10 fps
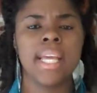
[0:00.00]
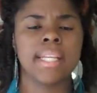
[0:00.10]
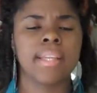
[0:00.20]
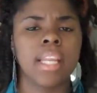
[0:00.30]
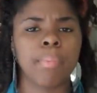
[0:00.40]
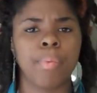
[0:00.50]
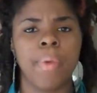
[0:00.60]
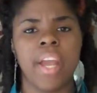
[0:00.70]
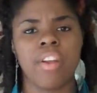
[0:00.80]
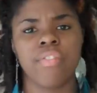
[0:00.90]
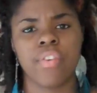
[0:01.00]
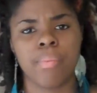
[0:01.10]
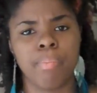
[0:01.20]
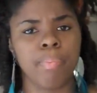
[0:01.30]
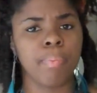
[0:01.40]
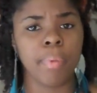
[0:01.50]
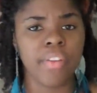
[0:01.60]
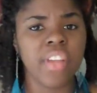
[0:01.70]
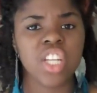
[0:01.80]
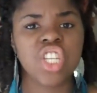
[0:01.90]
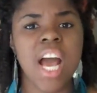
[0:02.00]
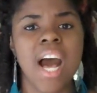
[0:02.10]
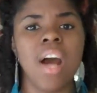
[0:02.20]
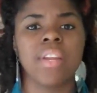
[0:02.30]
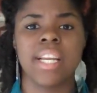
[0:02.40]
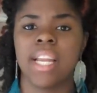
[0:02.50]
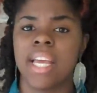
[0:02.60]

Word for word: getting prepared for birthing a child and,